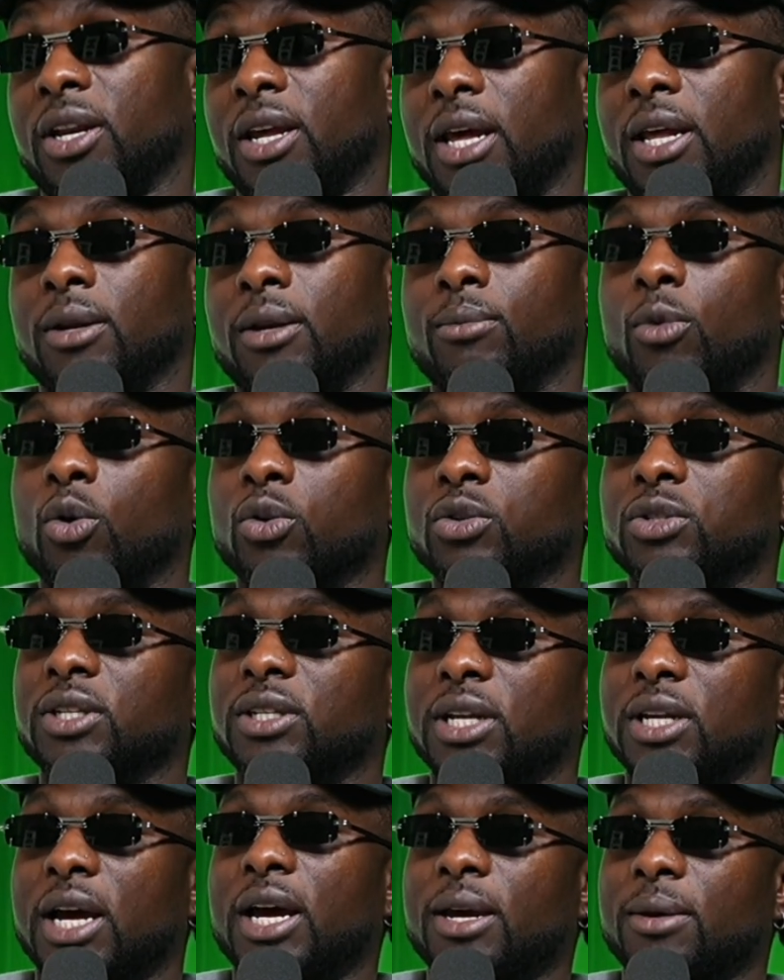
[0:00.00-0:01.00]
And most of
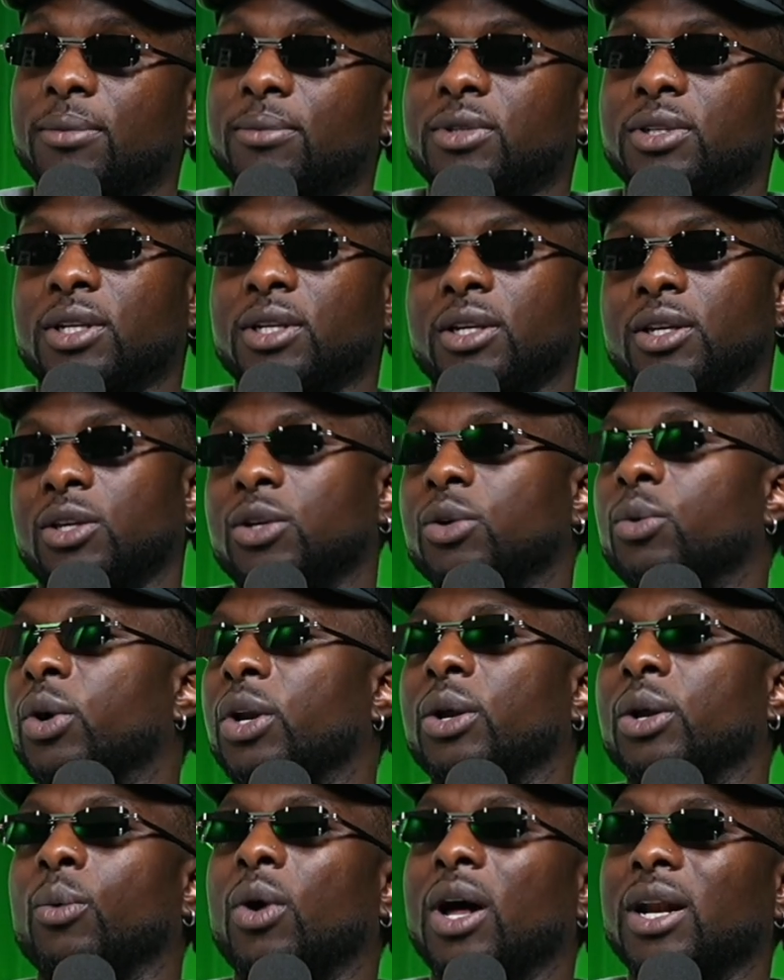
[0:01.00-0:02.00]
the times, you
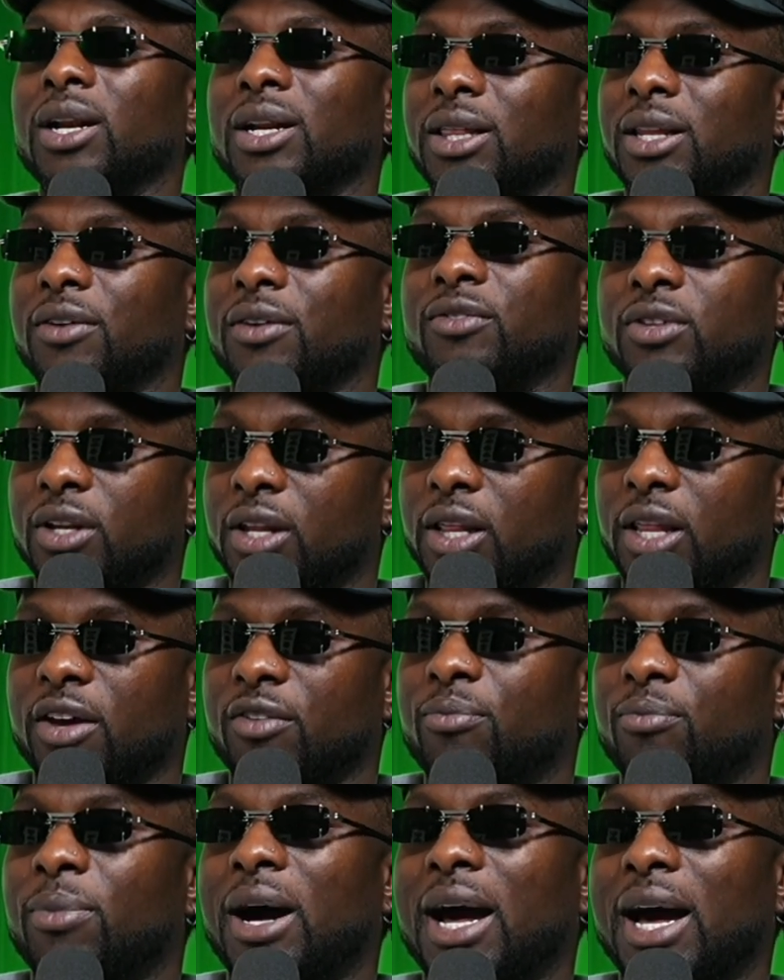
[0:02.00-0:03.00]
wouldn't want to live their life
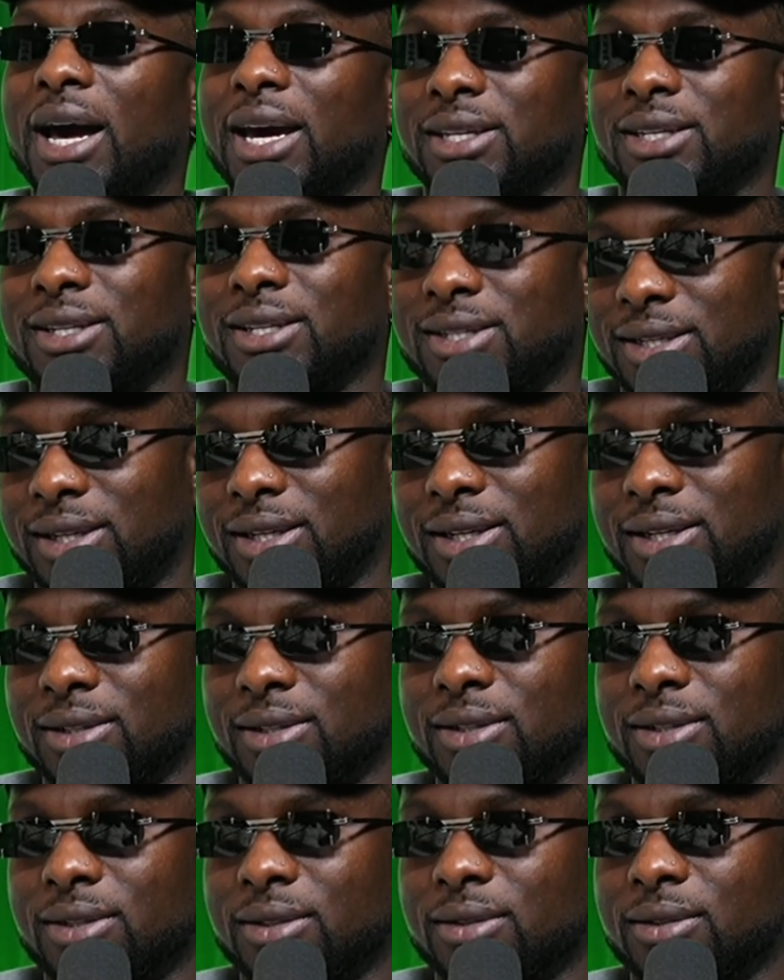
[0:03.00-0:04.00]
behind the
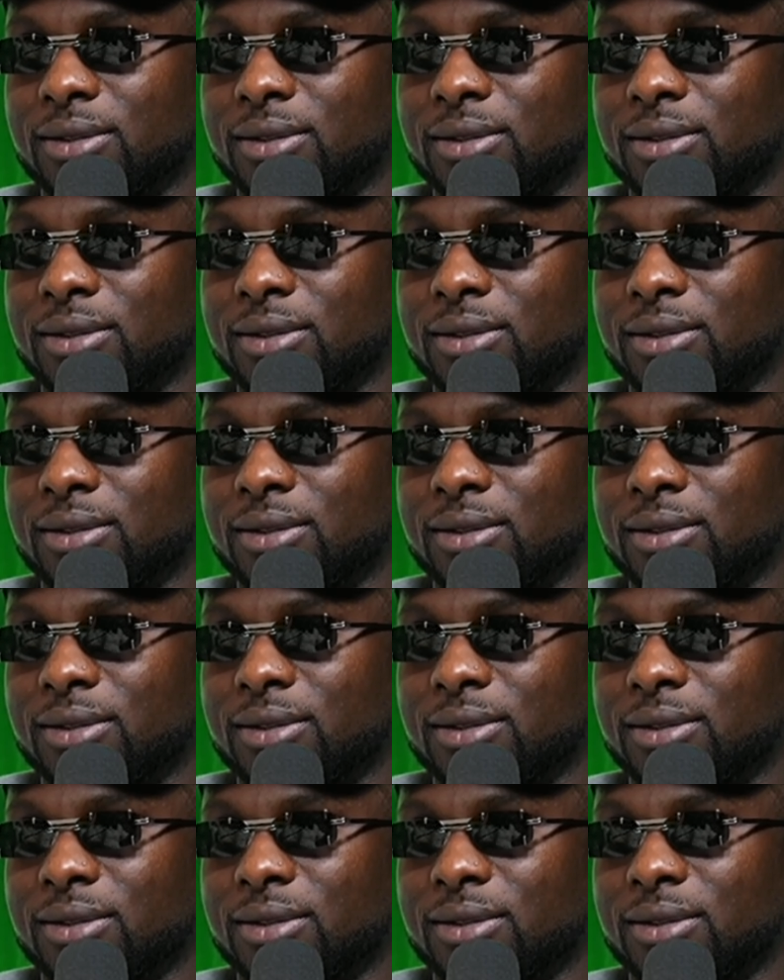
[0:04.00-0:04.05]
scenes.